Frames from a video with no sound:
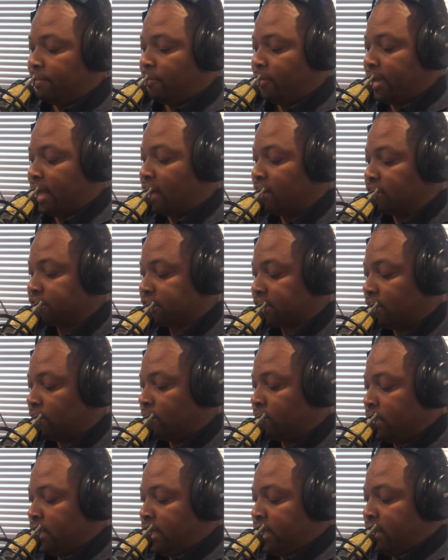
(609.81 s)
We
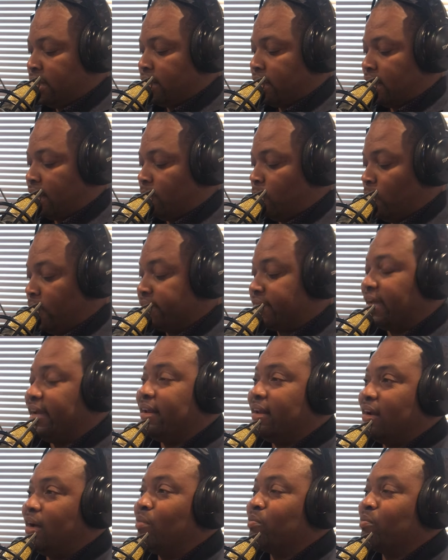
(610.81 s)
also, one thing that